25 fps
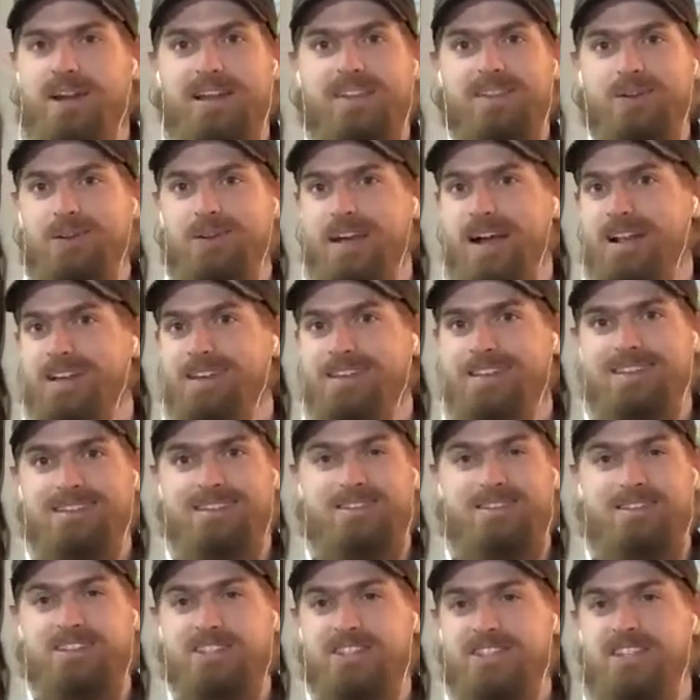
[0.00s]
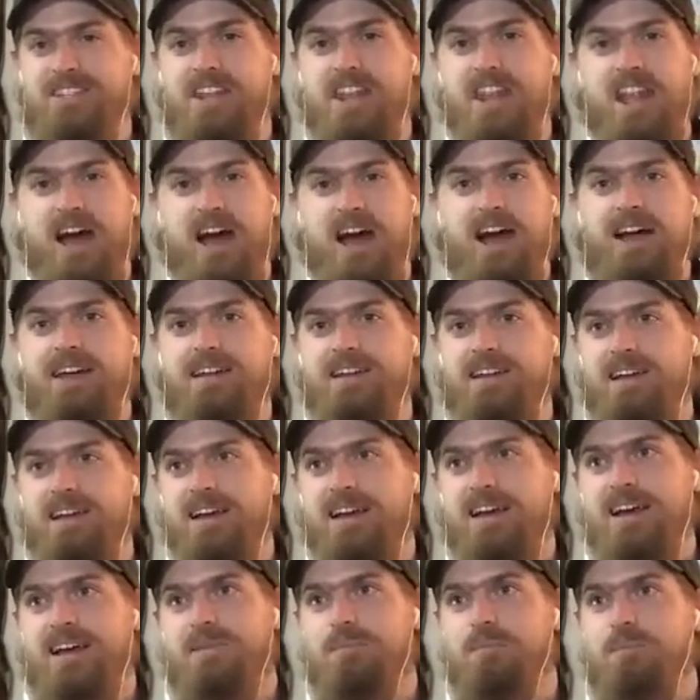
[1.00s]
And the reality is there's just not
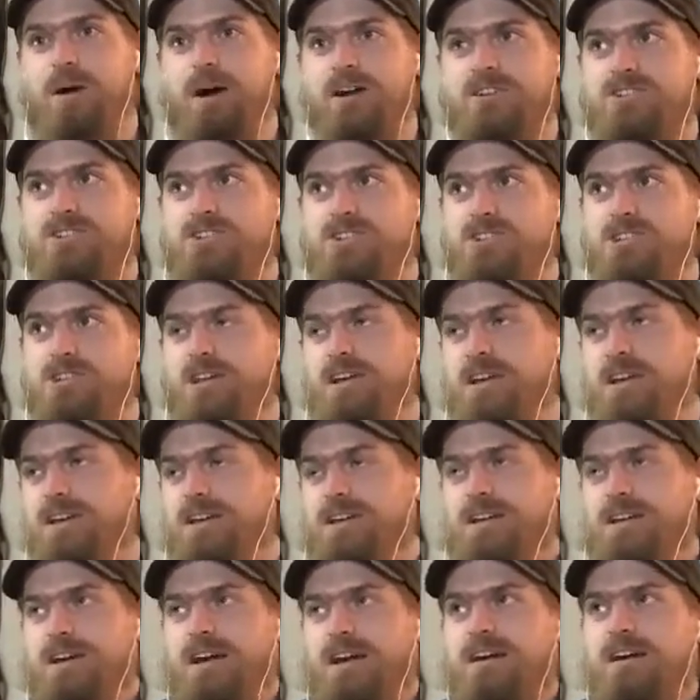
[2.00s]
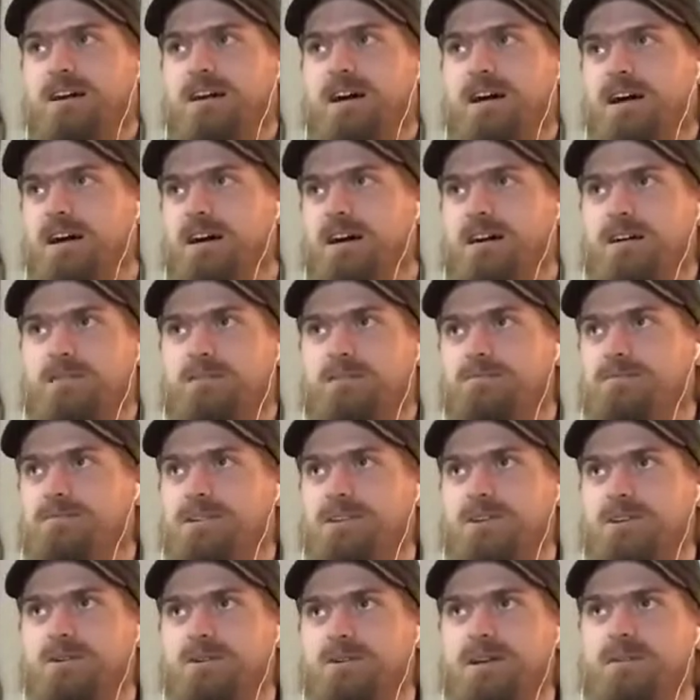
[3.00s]
much,
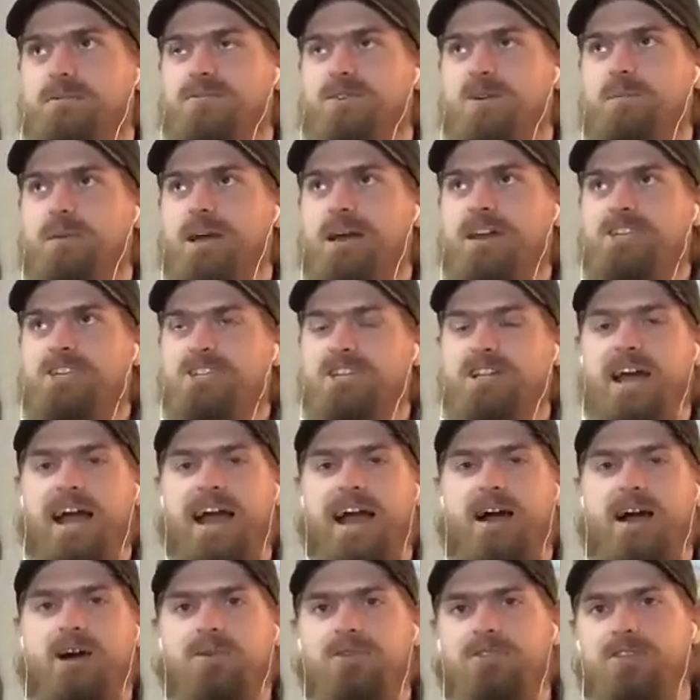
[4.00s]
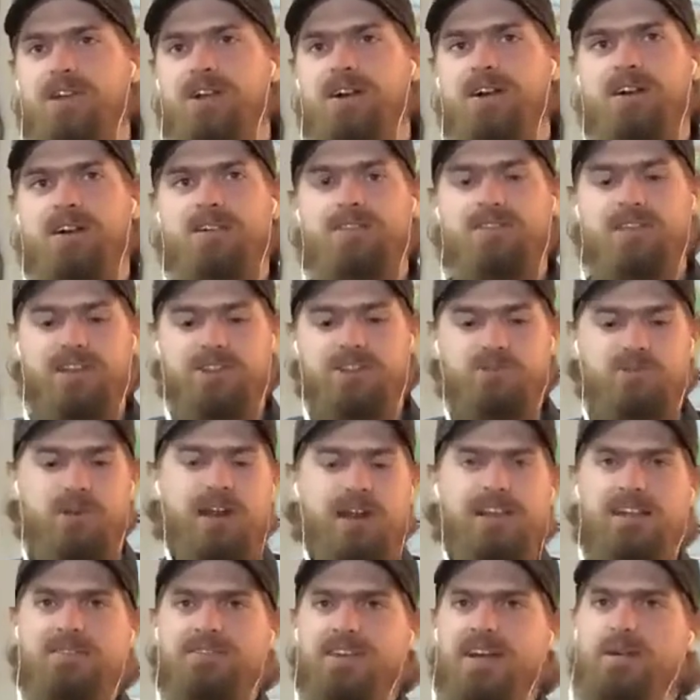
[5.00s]
information out there that's
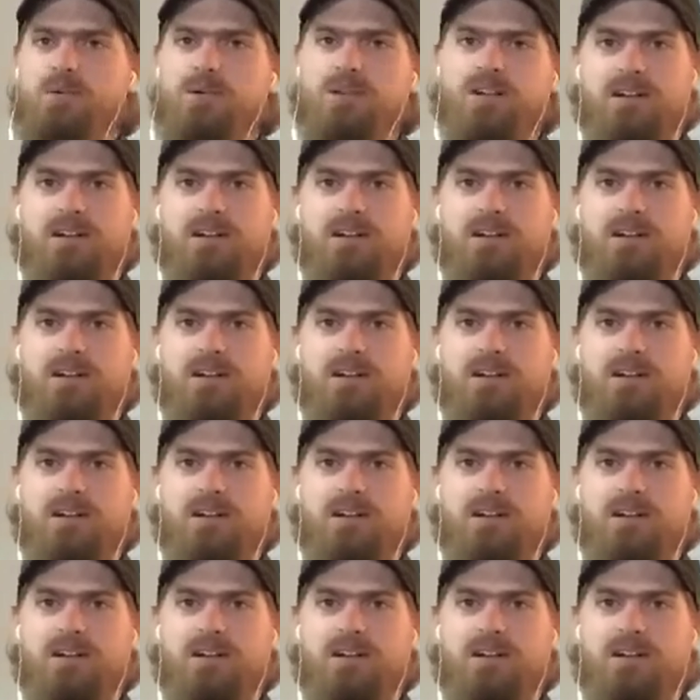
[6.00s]
readily available.